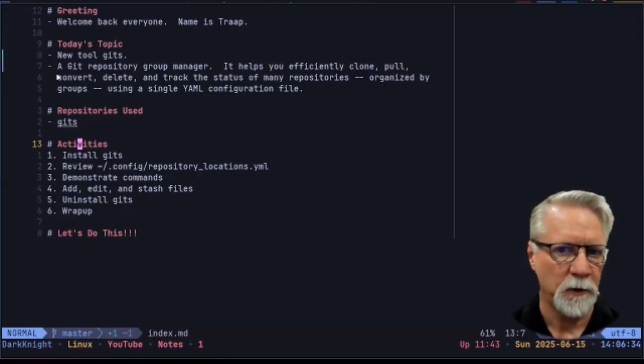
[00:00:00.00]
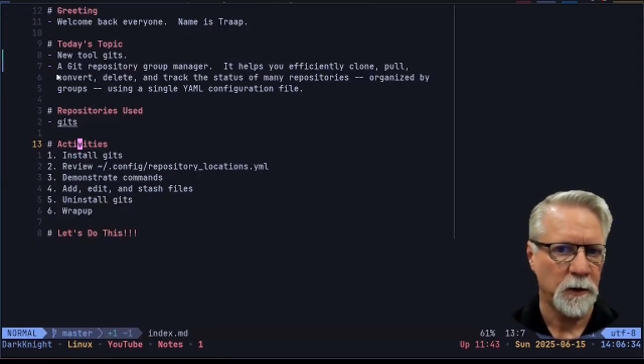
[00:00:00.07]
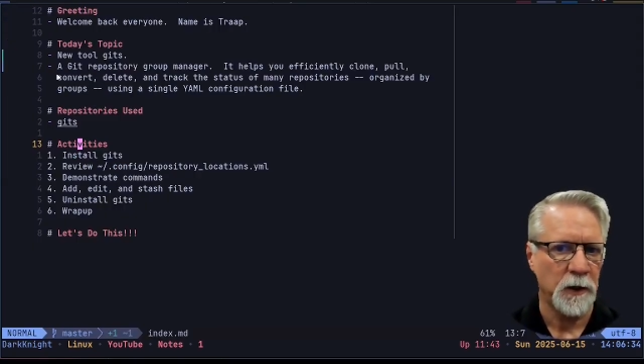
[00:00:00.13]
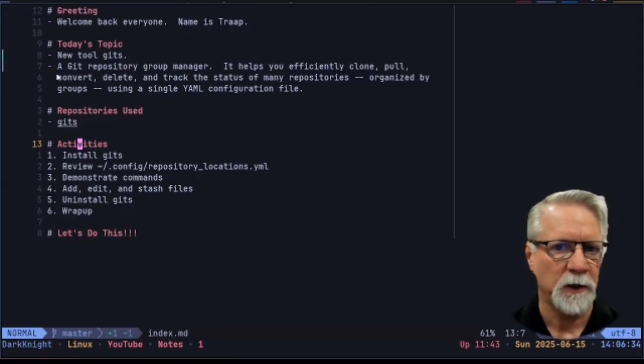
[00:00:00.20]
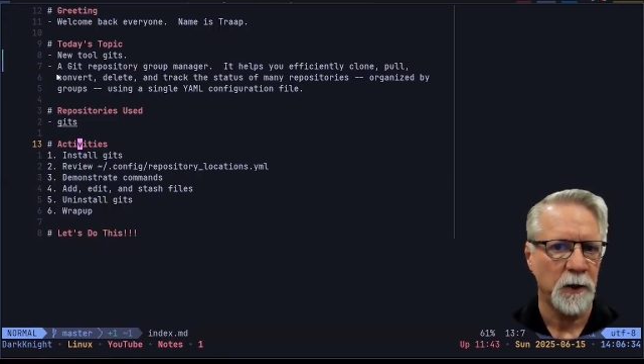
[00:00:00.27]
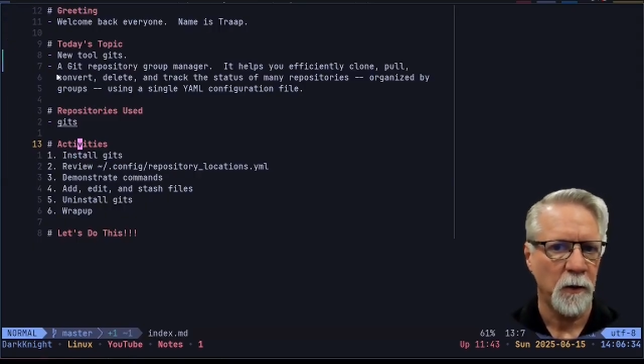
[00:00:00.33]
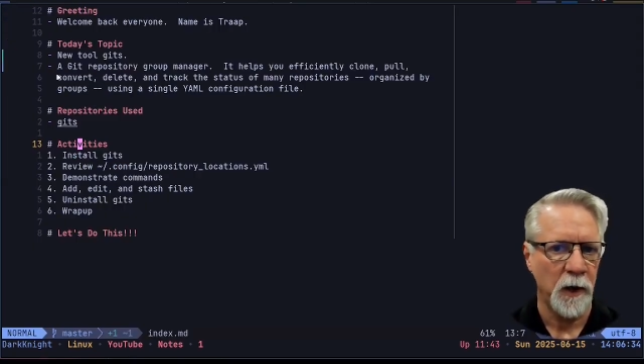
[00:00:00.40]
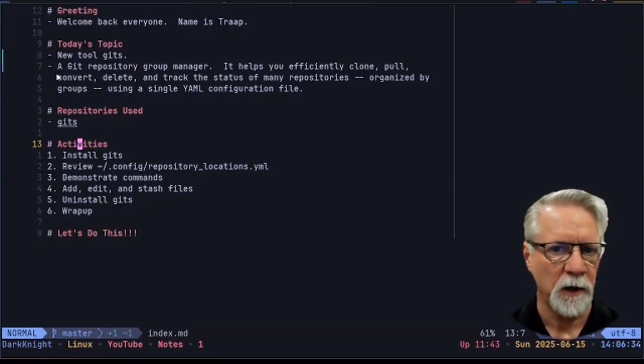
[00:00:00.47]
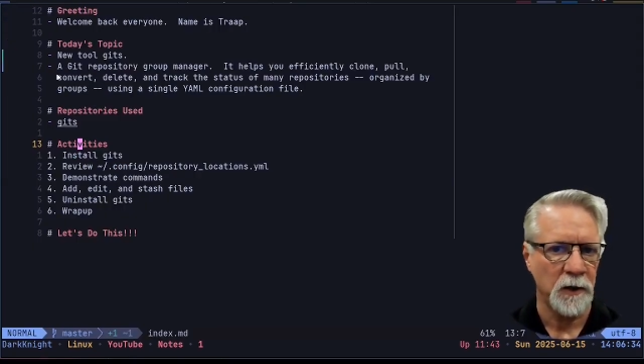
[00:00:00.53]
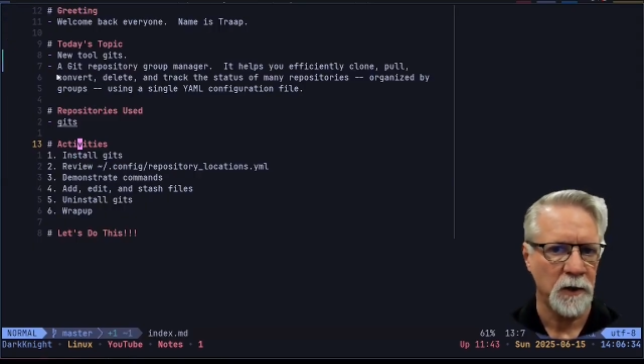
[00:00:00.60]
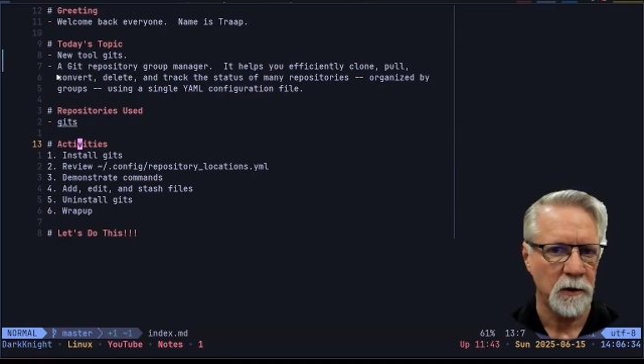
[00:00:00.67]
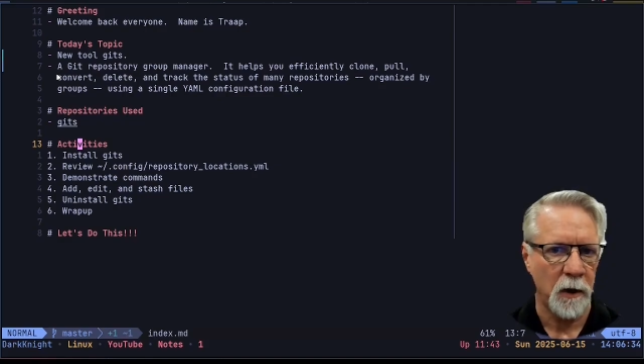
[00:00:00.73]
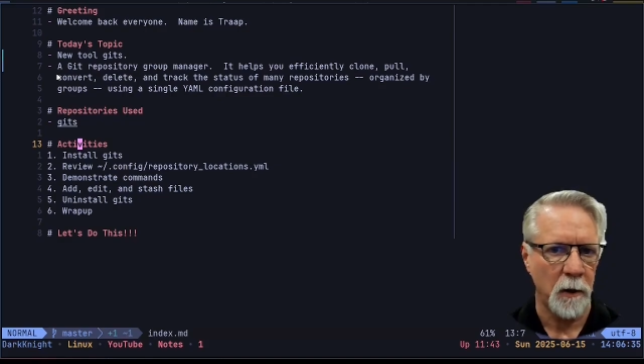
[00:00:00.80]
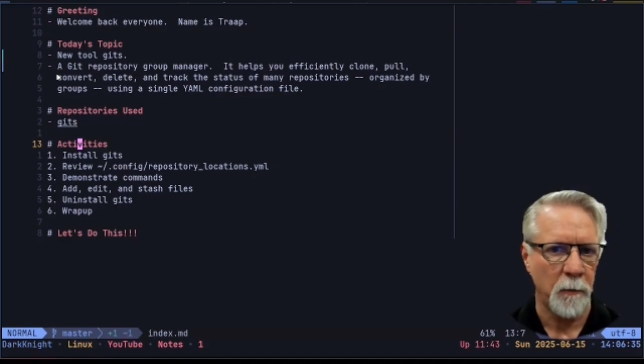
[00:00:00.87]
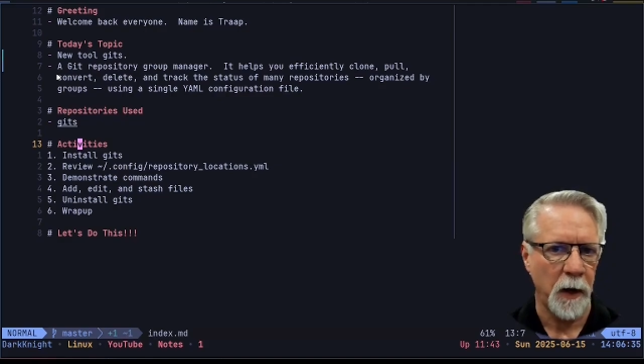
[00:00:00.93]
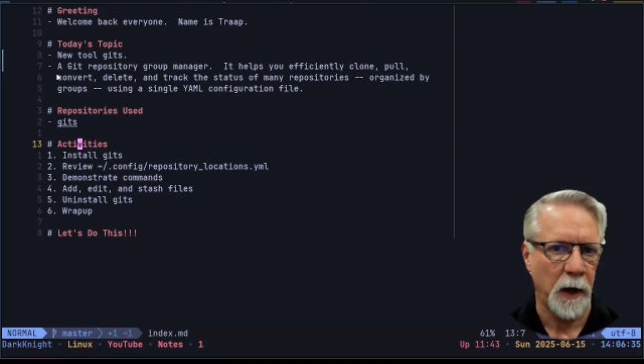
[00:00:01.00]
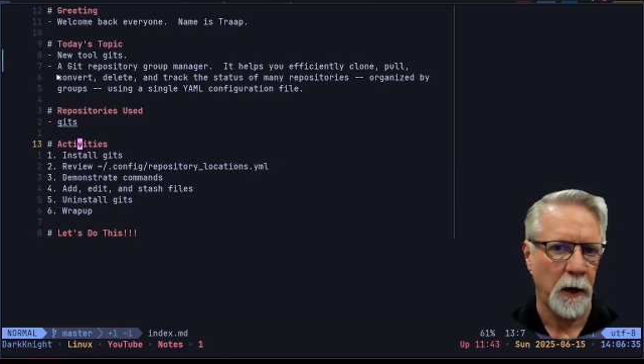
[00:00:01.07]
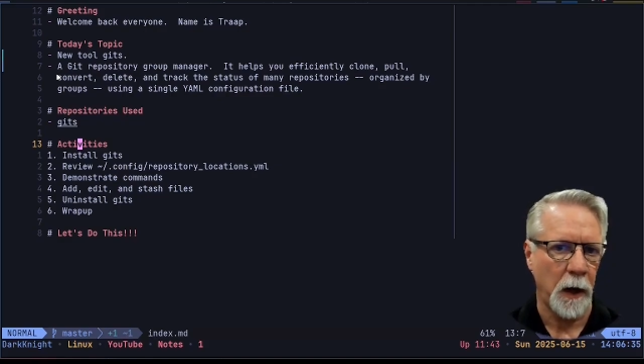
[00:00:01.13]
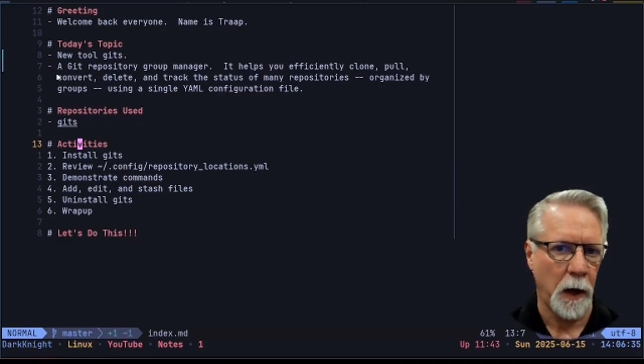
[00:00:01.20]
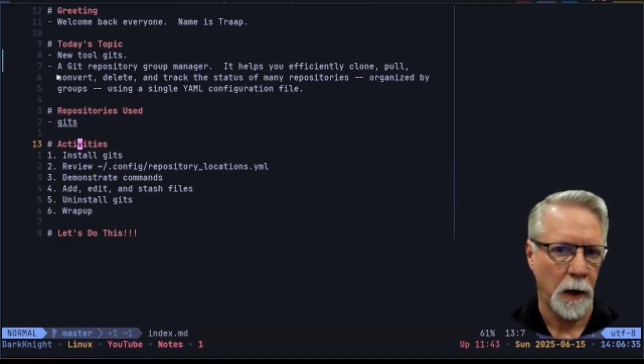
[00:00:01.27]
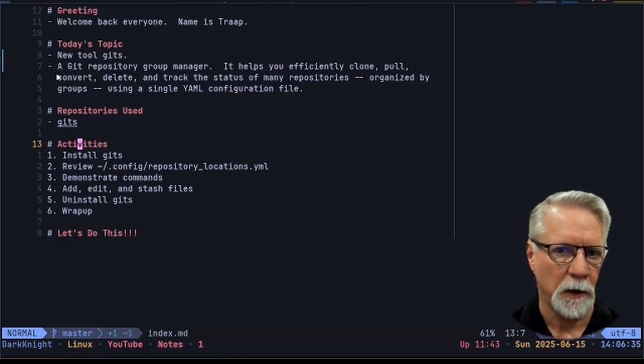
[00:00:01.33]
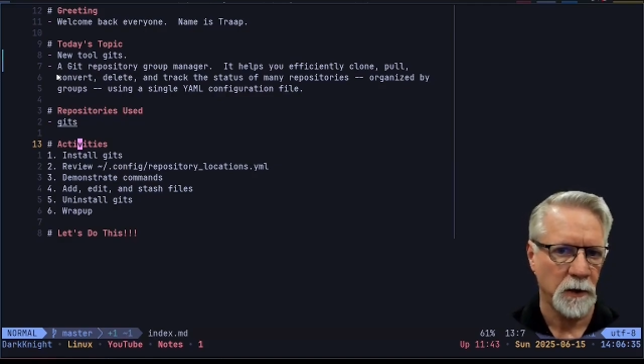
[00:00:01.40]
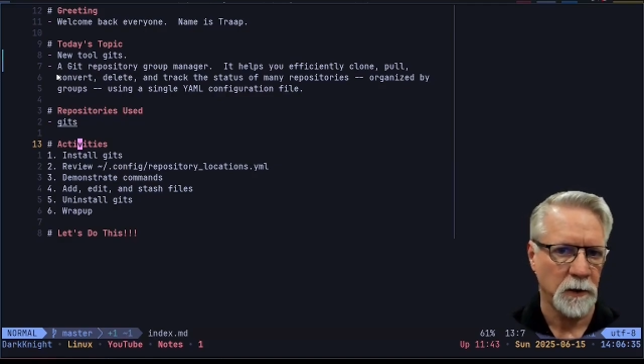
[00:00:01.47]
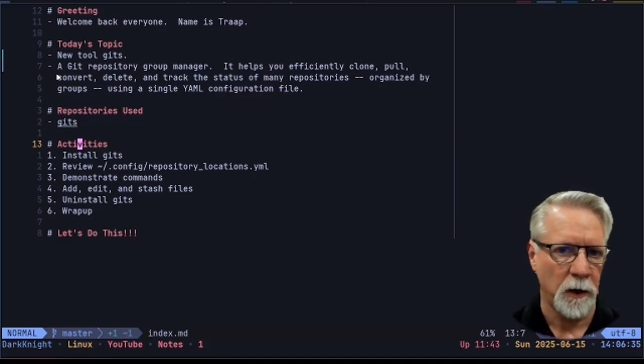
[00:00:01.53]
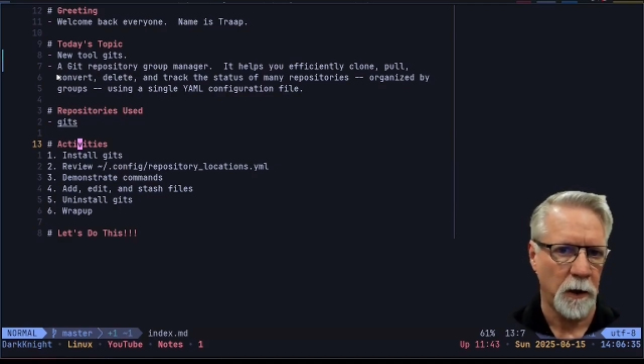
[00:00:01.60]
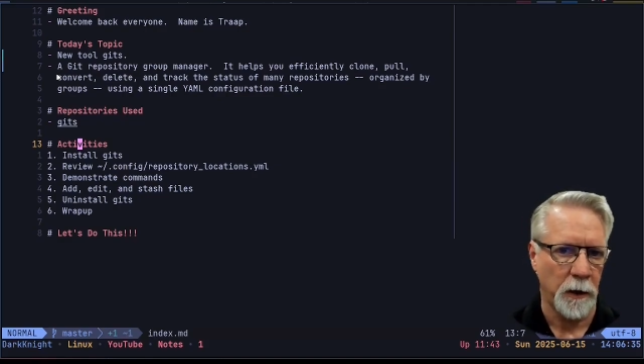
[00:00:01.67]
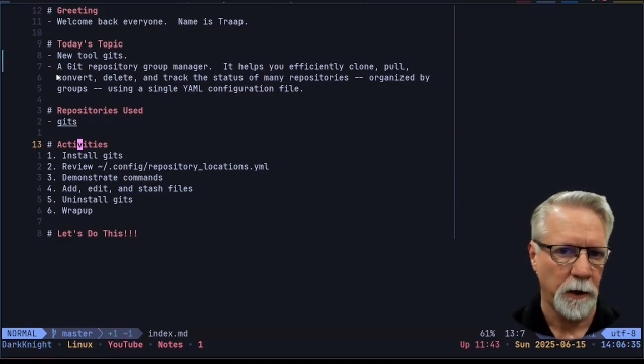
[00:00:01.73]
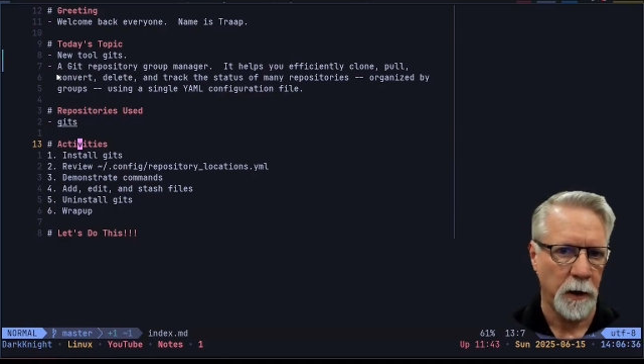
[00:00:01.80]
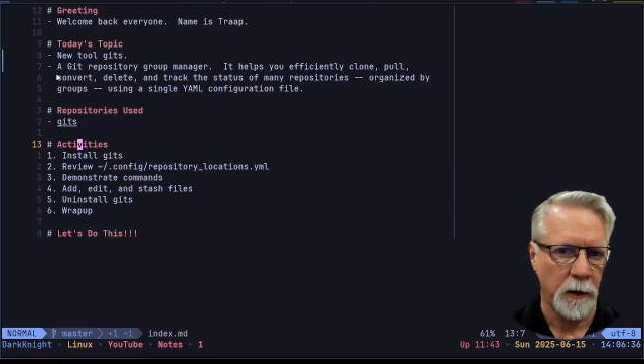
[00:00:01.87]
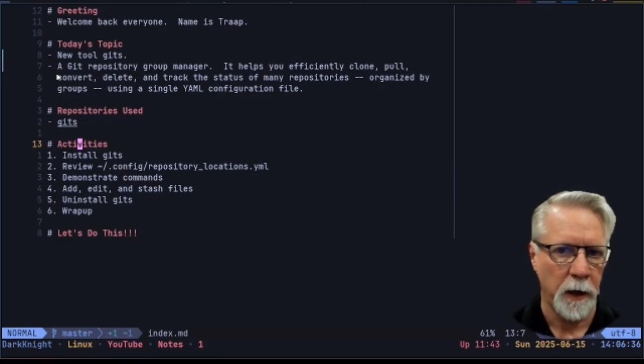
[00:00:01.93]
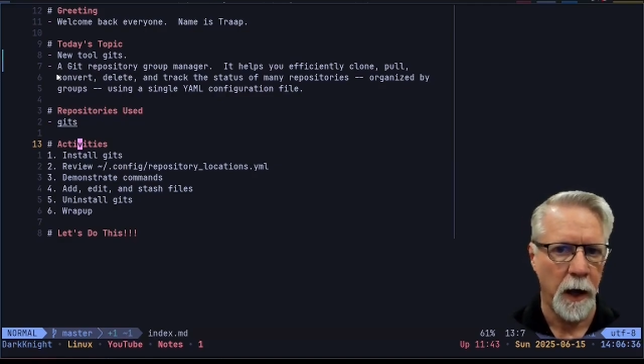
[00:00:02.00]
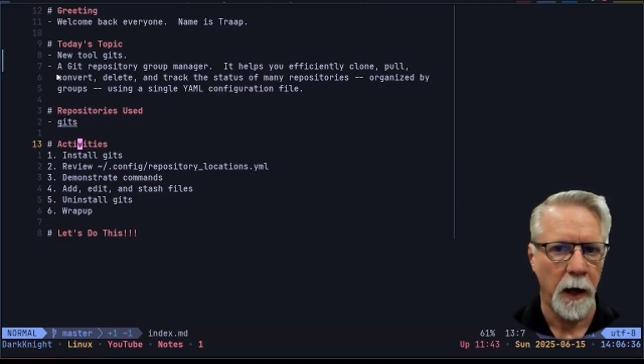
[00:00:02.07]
so let's go ahead and start by uninstalling it,